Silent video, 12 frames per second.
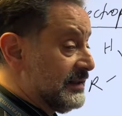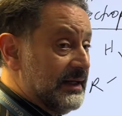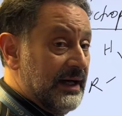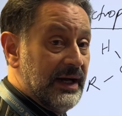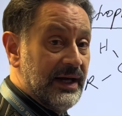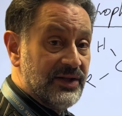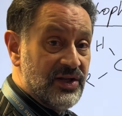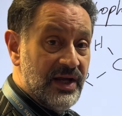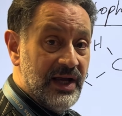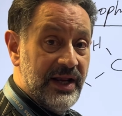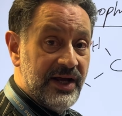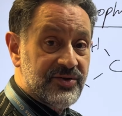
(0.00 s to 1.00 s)

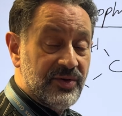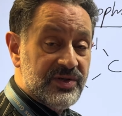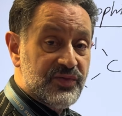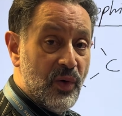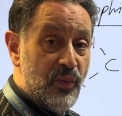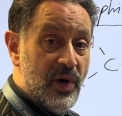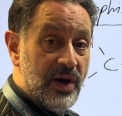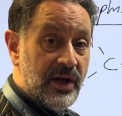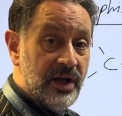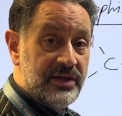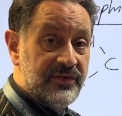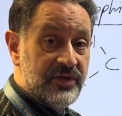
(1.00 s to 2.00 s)
the electrons from one
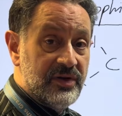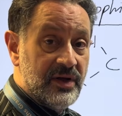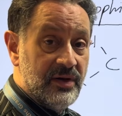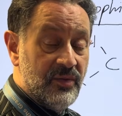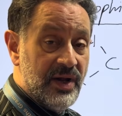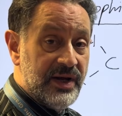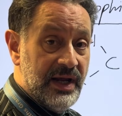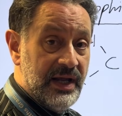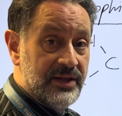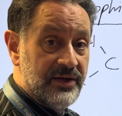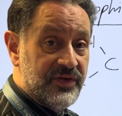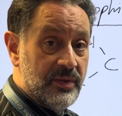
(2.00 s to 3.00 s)

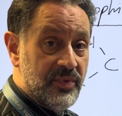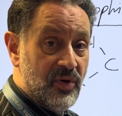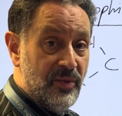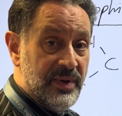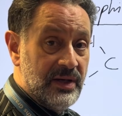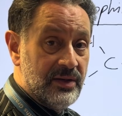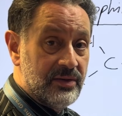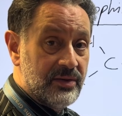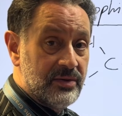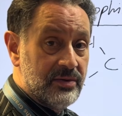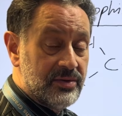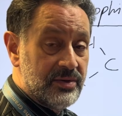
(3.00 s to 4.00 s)
end of the bromine
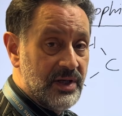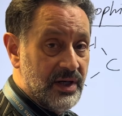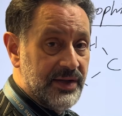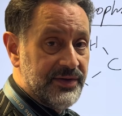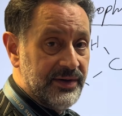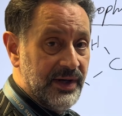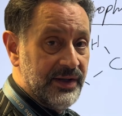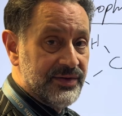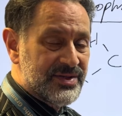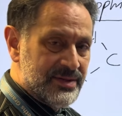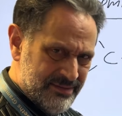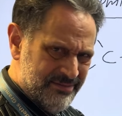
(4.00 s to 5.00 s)
to the other
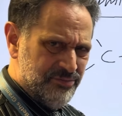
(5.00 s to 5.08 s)
end.